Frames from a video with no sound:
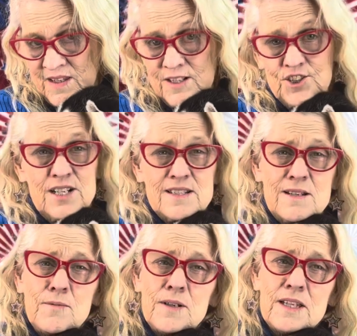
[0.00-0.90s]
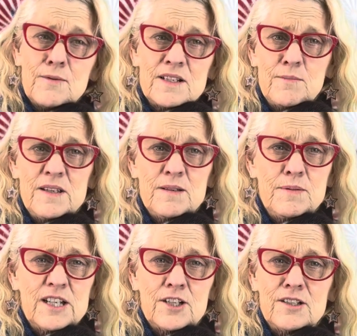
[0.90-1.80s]
She doesn't really want to be a
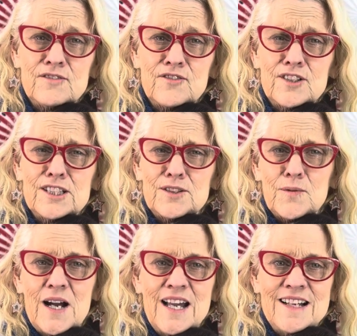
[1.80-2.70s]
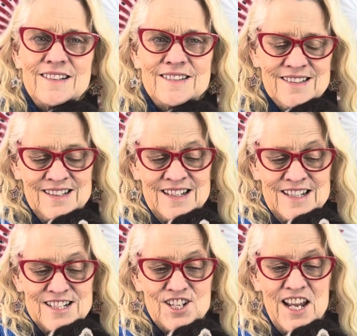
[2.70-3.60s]
big girl for a little while.
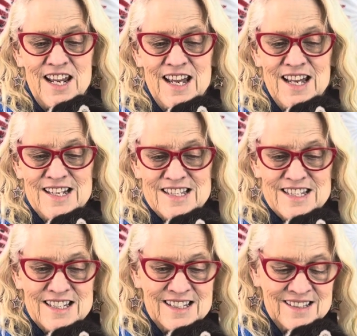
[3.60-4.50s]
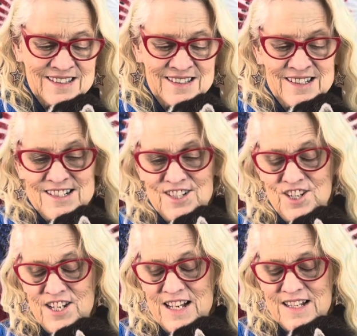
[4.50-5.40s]
She
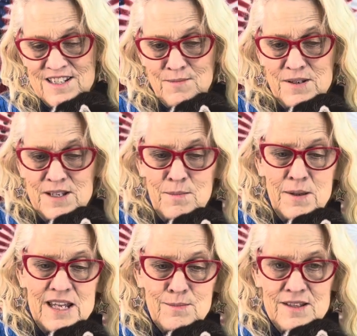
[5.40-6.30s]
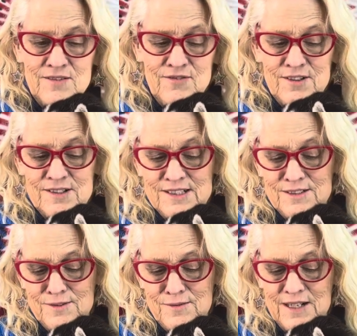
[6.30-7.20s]
has to be a baby for a
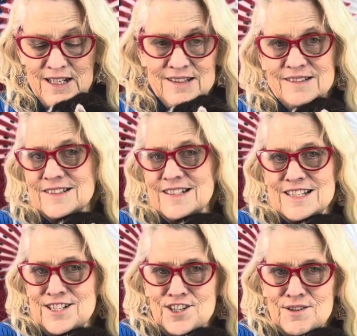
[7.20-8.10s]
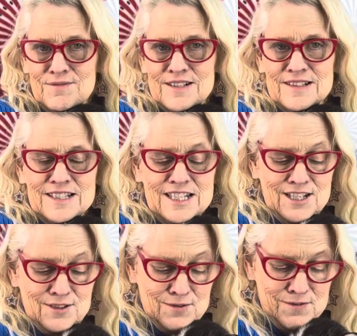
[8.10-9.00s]
little while. Isn't she really
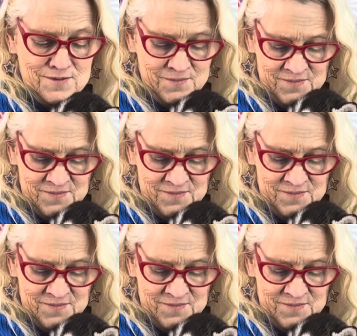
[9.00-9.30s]
cute?